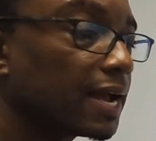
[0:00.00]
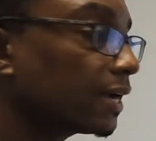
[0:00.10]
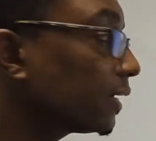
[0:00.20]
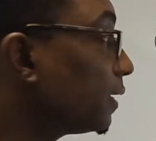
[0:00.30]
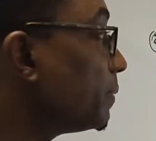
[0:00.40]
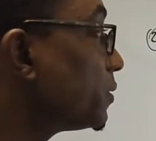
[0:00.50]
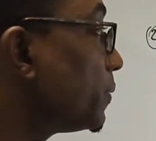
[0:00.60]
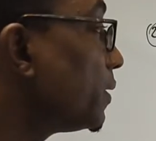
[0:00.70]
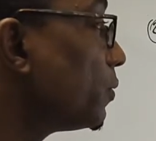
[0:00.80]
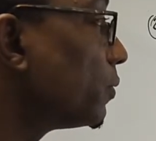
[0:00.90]
angle
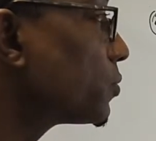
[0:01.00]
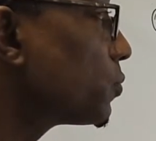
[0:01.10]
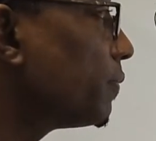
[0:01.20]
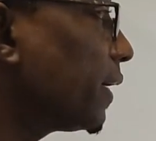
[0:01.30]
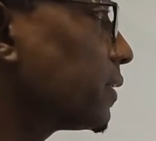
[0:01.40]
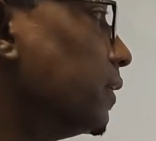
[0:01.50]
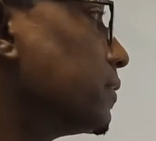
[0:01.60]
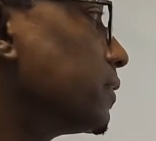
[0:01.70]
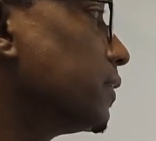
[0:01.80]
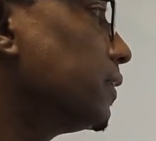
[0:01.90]
between those two
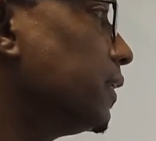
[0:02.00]
vectors.